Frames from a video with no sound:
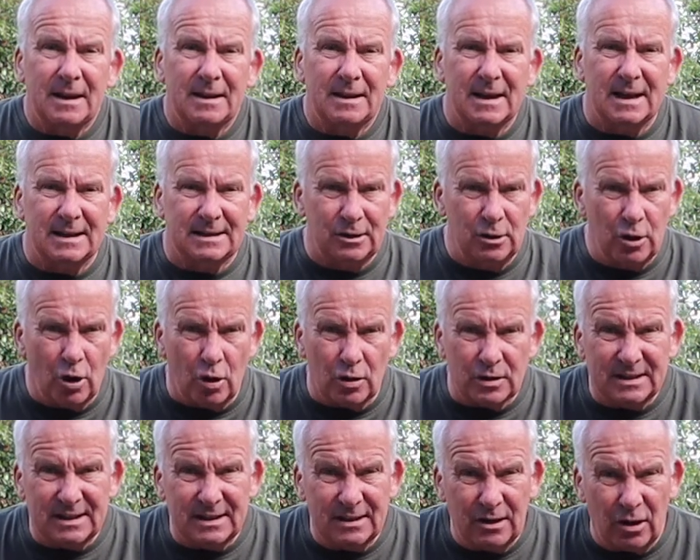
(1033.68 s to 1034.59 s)
there's
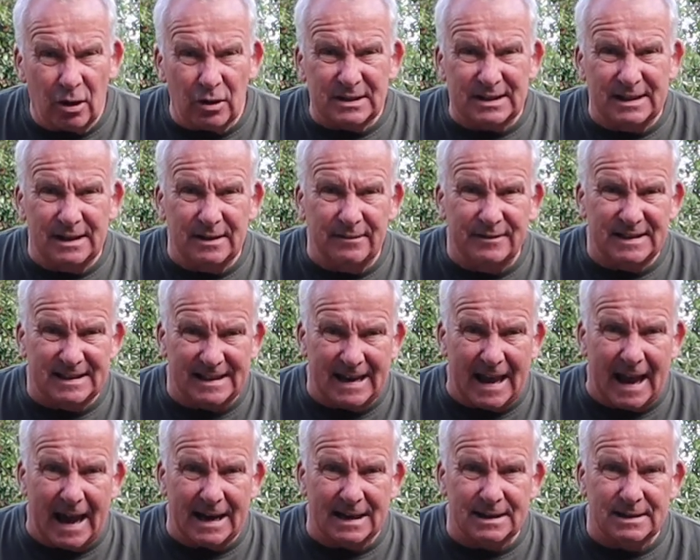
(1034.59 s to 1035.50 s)
lots and lots of
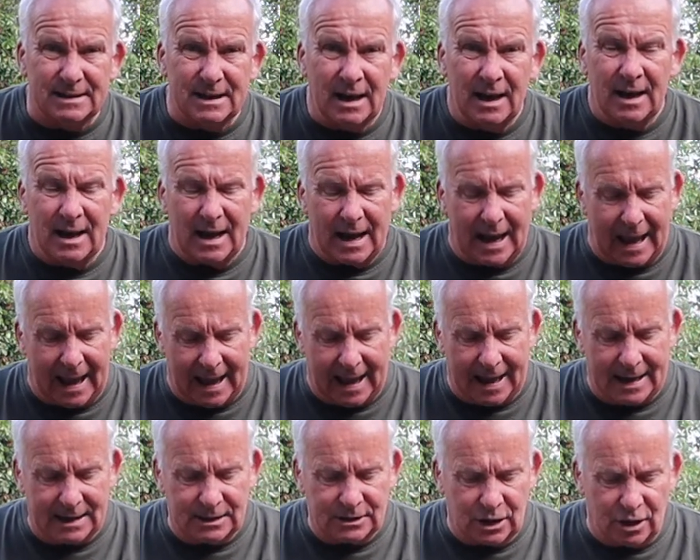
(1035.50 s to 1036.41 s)
snags
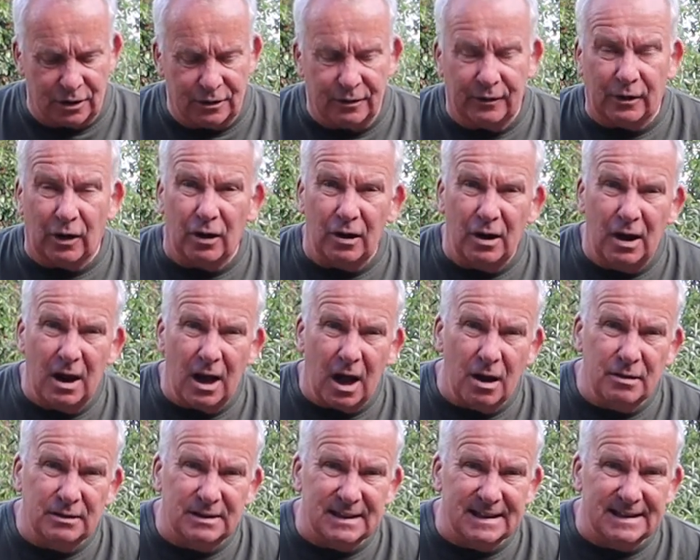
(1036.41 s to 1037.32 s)
and you've got
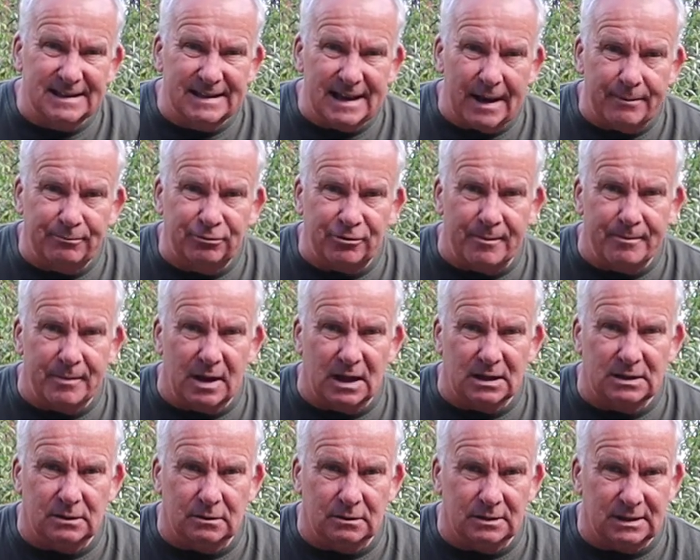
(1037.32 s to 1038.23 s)
loads of zebra
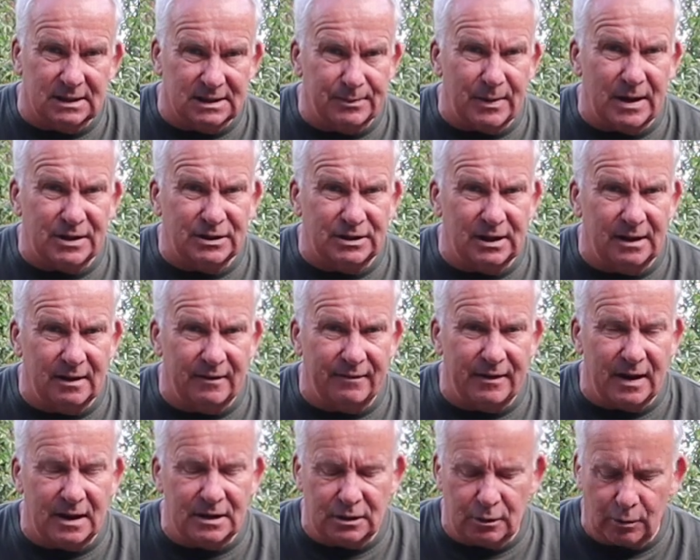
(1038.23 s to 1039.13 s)
mussels, especially in the
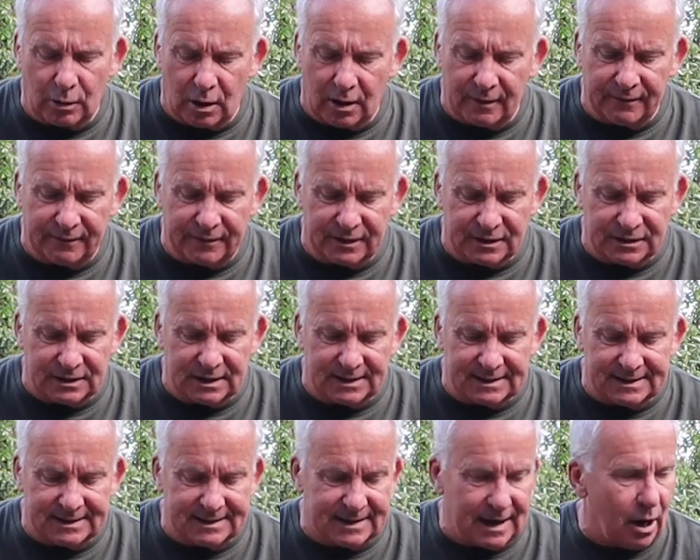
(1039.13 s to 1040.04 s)
venue I'm
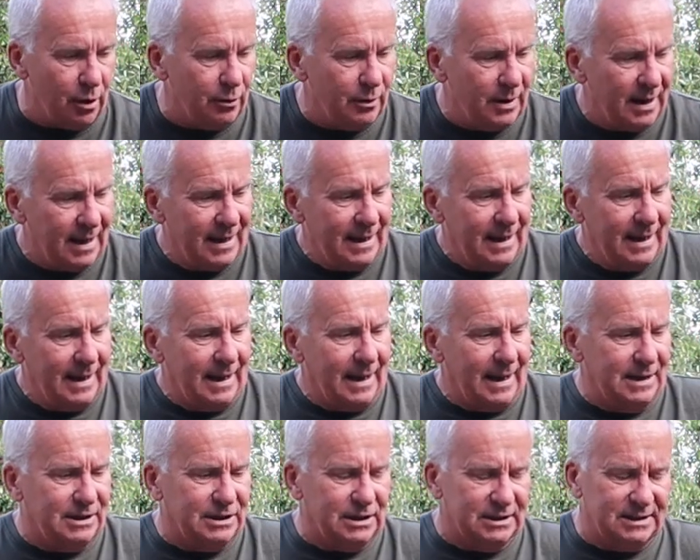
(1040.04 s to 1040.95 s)
fishing, so
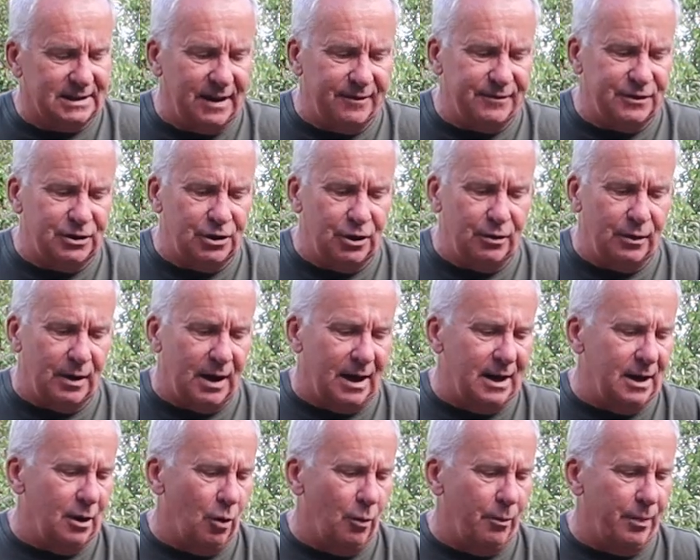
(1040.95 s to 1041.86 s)
it just gives you
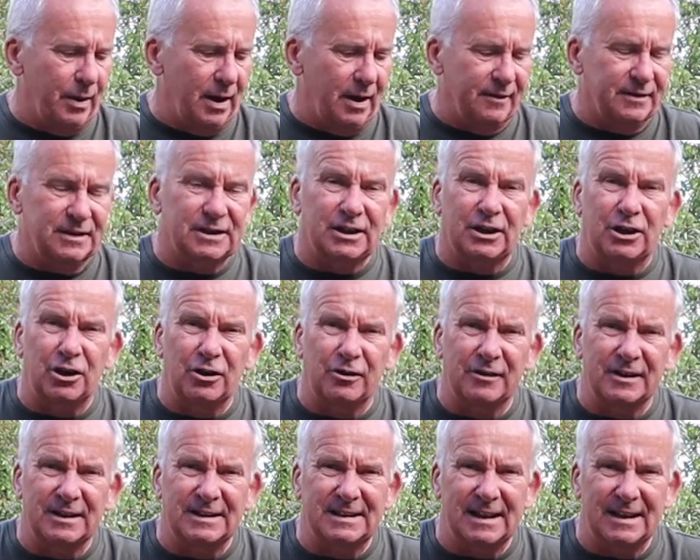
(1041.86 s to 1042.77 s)
a little bit of
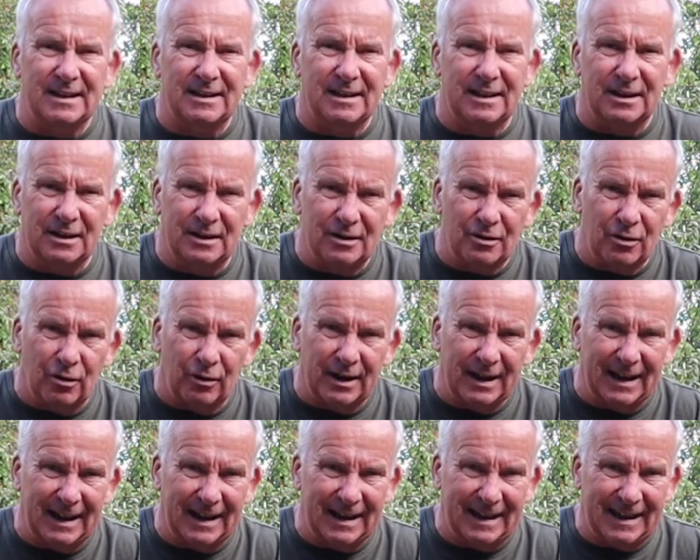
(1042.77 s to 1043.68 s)
security that you're not
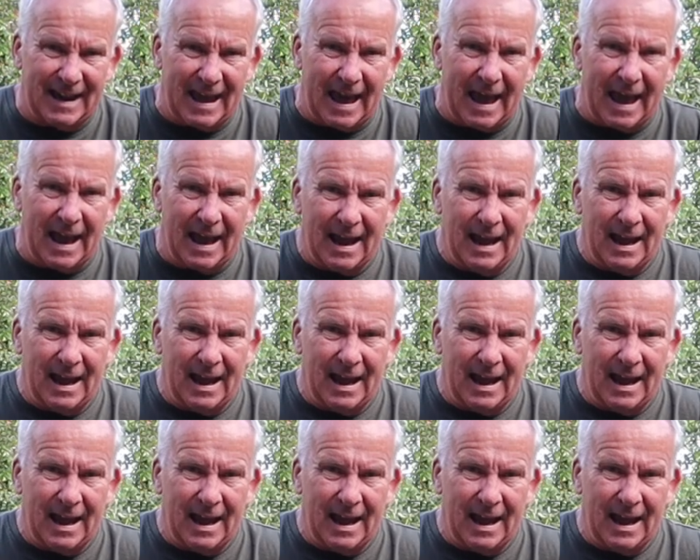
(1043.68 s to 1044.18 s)
going to get,